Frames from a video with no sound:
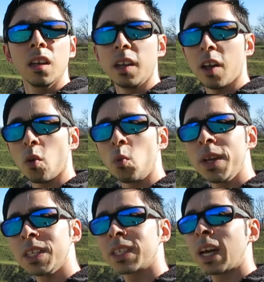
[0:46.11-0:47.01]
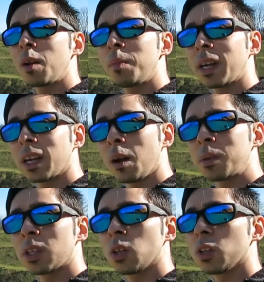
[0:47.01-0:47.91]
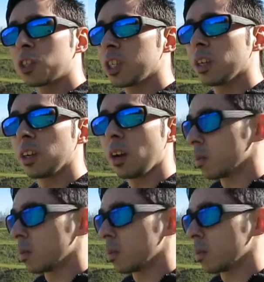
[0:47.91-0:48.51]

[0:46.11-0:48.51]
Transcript: Now the wind's kind of picking up. It's a little chillier.